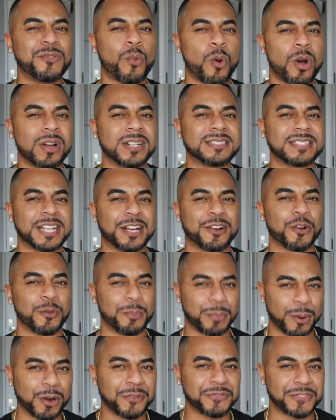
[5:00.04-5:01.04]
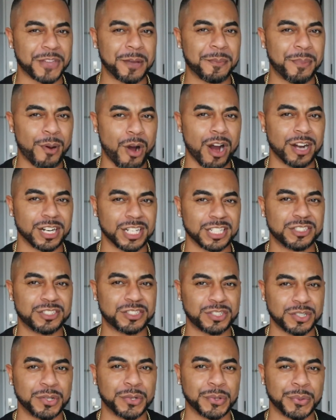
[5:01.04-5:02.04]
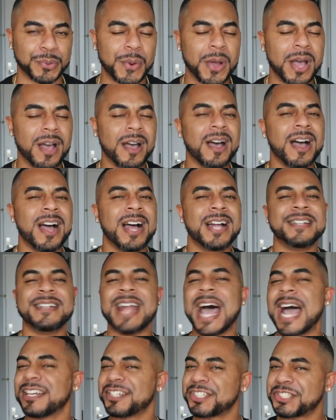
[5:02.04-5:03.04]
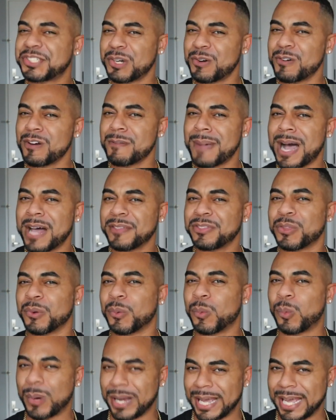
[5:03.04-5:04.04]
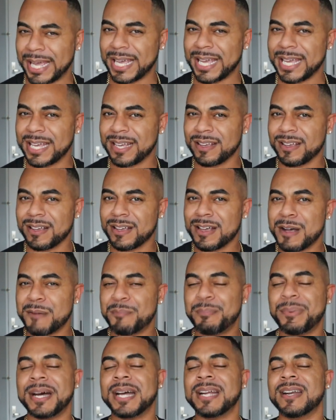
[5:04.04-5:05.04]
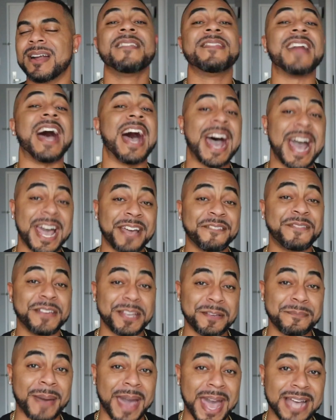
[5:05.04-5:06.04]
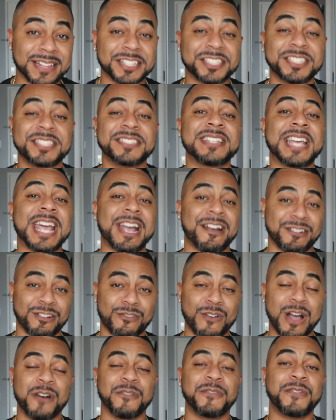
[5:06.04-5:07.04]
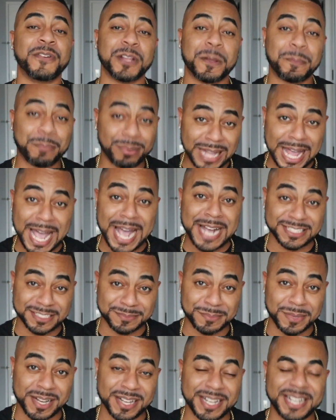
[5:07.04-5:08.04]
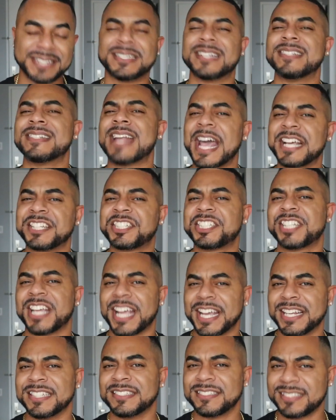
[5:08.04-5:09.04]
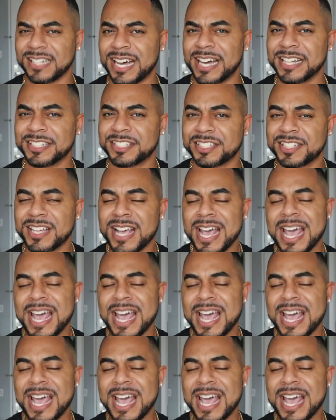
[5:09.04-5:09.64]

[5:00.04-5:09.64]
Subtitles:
wore this at her birthday party too. Not sure about the wig, but the IV bag that she's carrying around full of plasma is a nice shady touch.